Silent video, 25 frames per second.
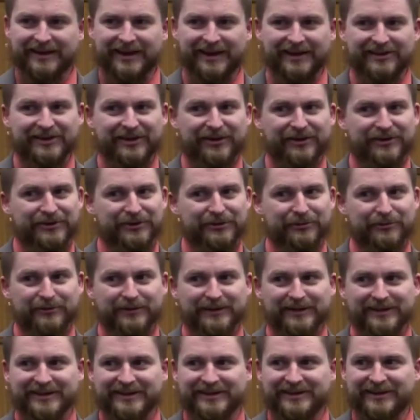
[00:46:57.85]
I know you're
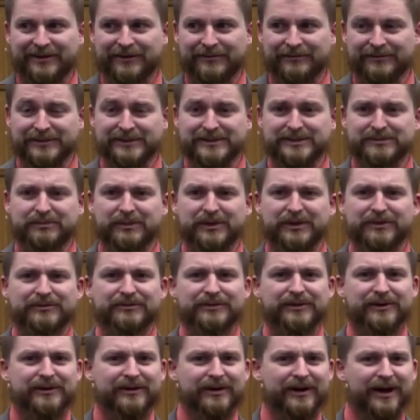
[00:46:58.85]
really nervous, but
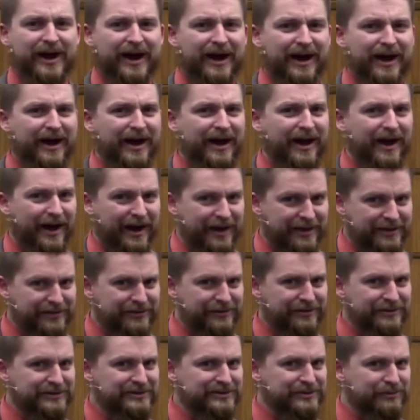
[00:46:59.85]
if you're
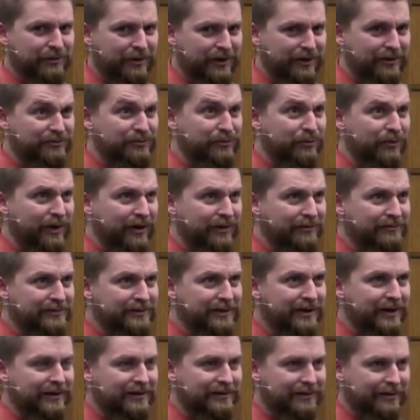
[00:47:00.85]
under 12
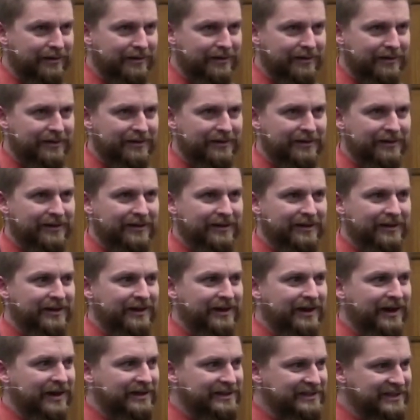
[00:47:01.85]
and under,
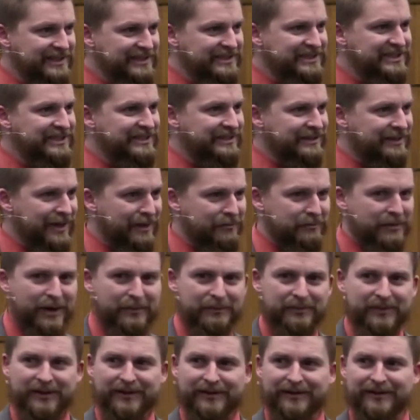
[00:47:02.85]
I need you to come
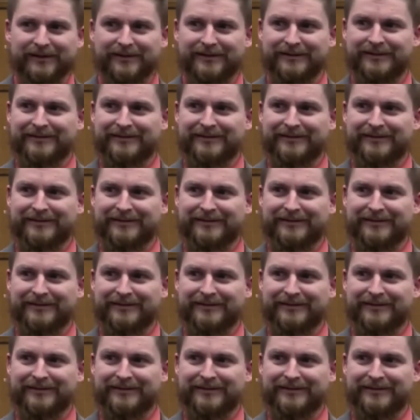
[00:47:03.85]
up here.